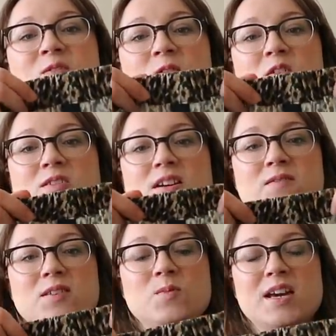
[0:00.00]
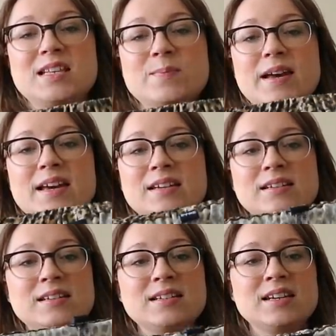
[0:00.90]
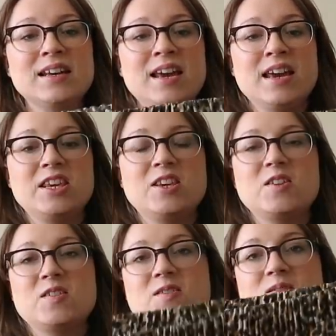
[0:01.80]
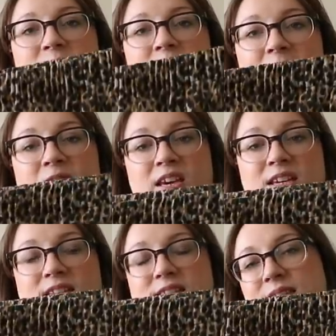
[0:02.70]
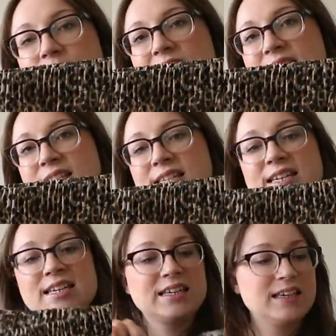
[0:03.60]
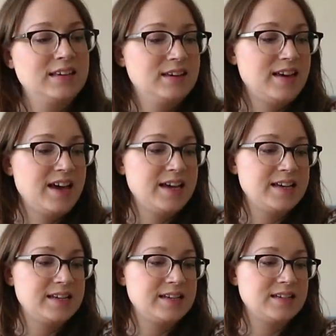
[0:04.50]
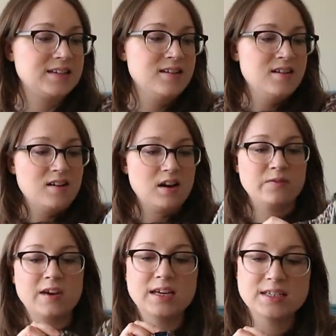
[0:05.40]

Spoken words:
you fold over the waistband, you feed in some elastic, and I've